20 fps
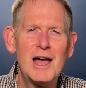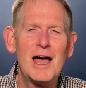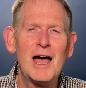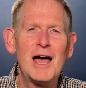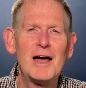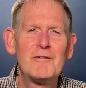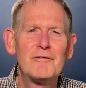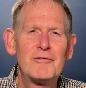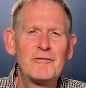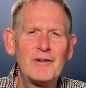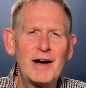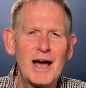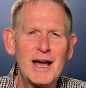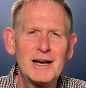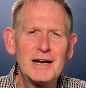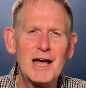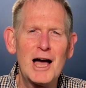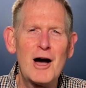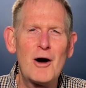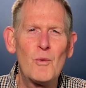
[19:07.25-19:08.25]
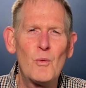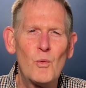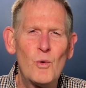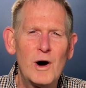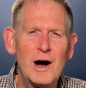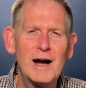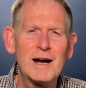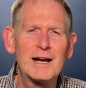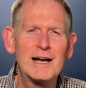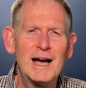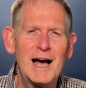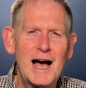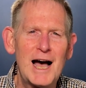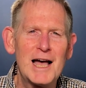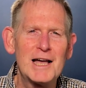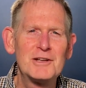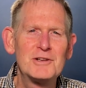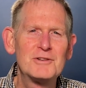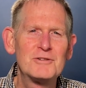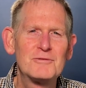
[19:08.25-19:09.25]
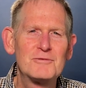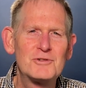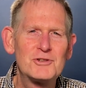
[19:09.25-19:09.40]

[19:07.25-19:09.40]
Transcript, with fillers: and find out what kind of